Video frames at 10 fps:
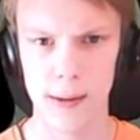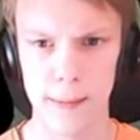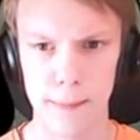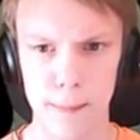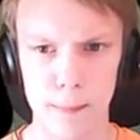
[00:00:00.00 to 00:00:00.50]

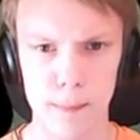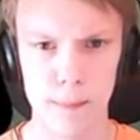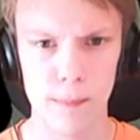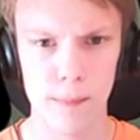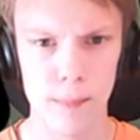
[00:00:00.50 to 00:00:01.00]

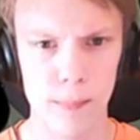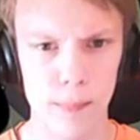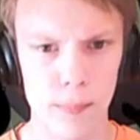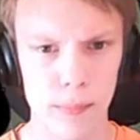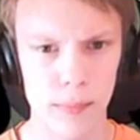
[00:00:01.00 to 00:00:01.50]

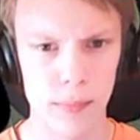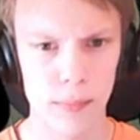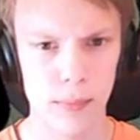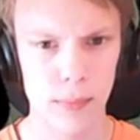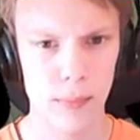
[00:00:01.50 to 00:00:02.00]

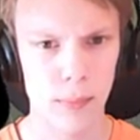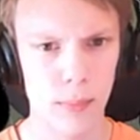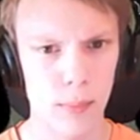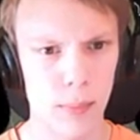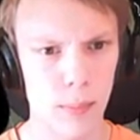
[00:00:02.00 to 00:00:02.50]

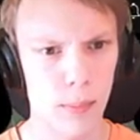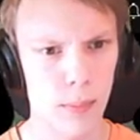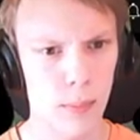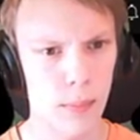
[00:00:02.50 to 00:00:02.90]
No one is speaking in this clip.